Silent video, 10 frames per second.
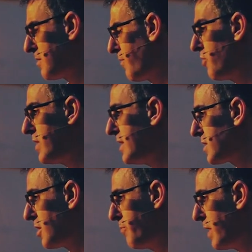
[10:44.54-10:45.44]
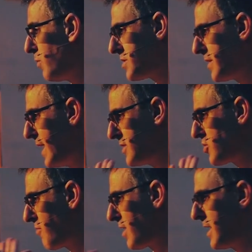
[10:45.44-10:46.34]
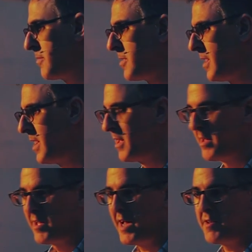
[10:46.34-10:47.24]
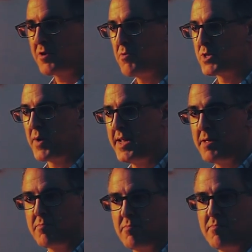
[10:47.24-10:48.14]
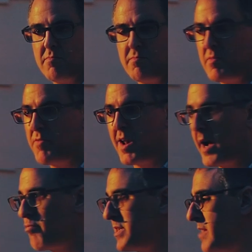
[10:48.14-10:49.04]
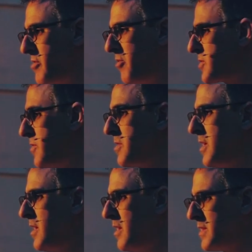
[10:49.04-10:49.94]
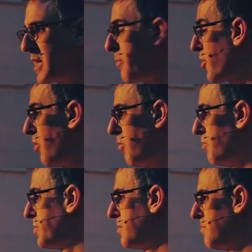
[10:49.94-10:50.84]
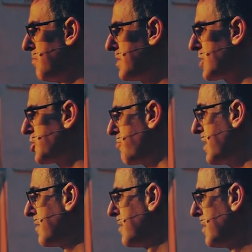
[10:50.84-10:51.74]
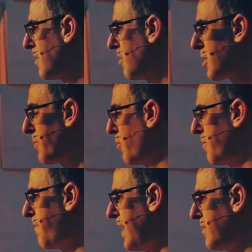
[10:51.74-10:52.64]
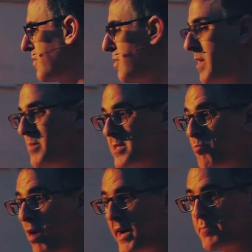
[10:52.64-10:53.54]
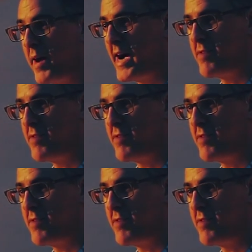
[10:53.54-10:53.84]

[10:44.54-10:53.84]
a few years ago, but it wasn't there historically. And you go into any of the libraries here in Oxford, dig up an old dictionary, look up the word faith, and you may be surprised by how